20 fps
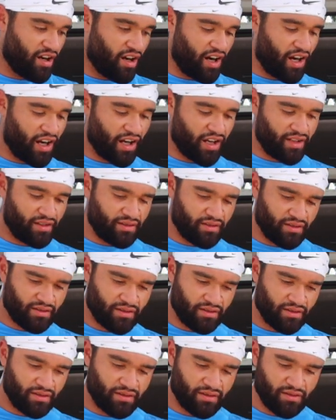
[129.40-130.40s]
All right.
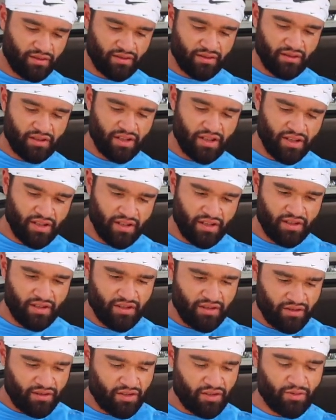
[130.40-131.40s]

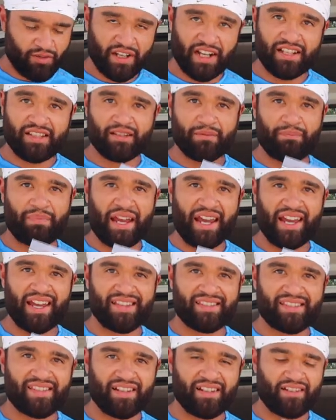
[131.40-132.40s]
So we got some
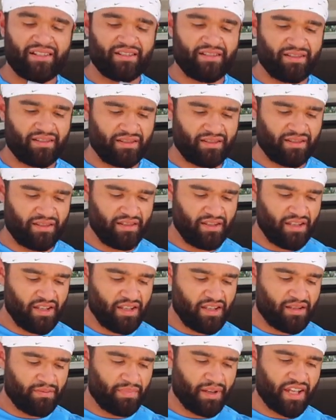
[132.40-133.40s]
bands here.
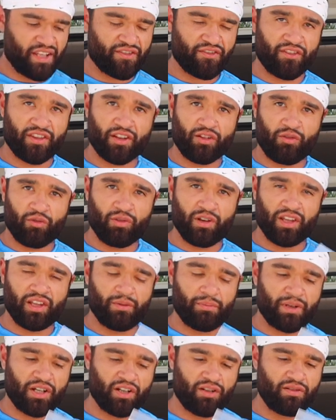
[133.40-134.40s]
Bands for the
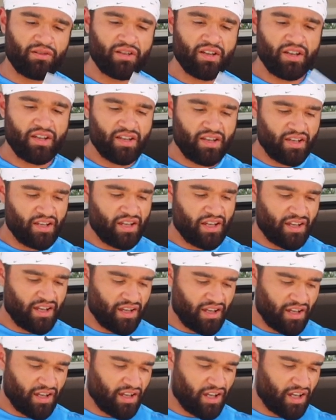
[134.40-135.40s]
Gorilla Bow.
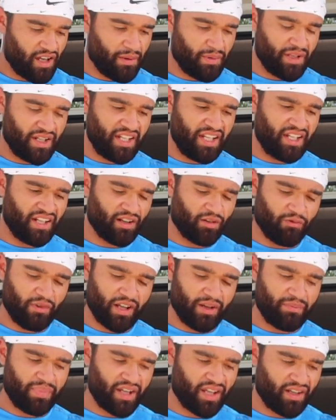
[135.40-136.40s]
I've been needing a
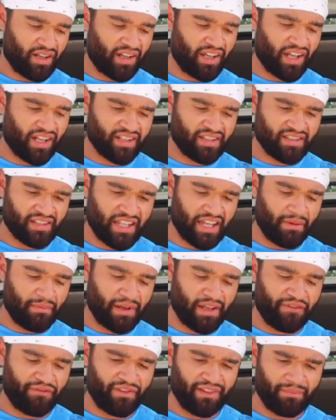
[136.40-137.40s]
red band. I kind of snapped
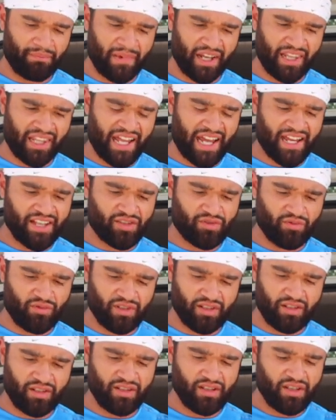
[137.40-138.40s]
my, my last
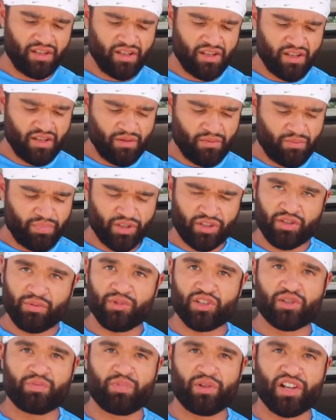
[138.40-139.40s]
one. Put too
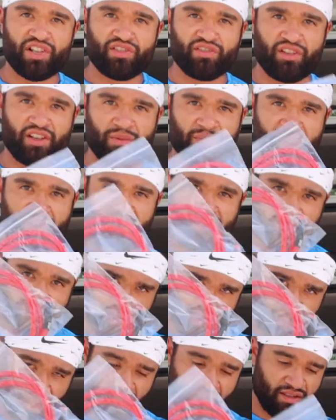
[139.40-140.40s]
much pressure on it, but
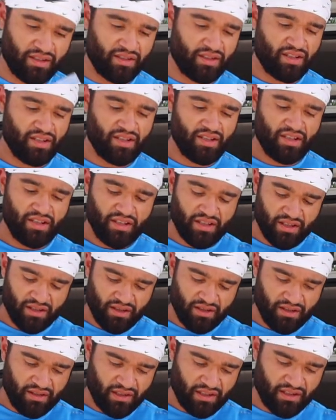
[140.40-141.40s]
hey,
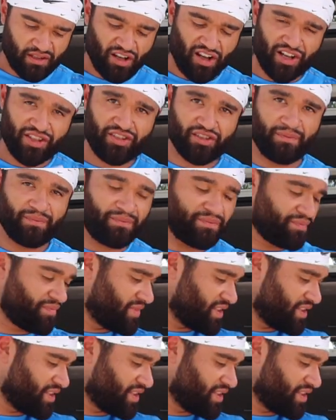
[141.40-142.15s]
it's awesome.